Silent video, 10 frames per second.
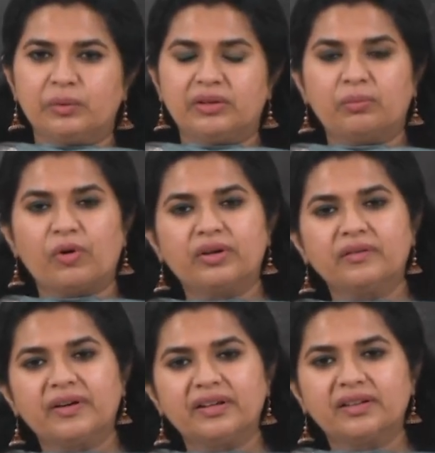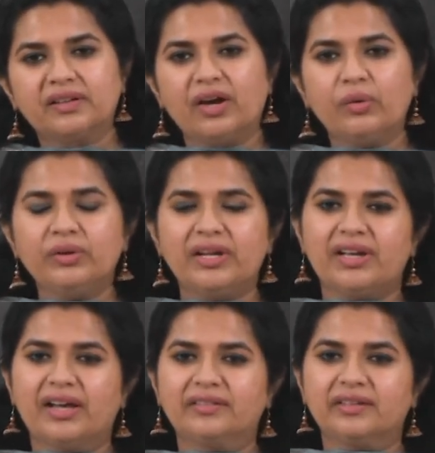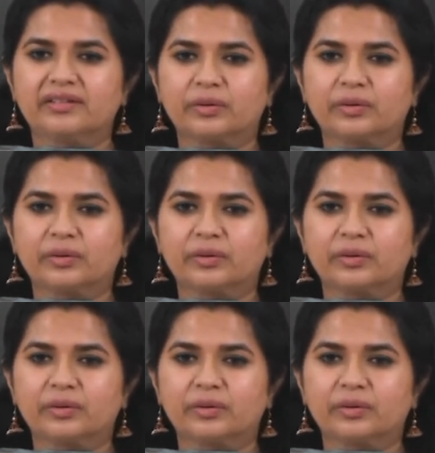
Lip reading: It modifies the noun and answers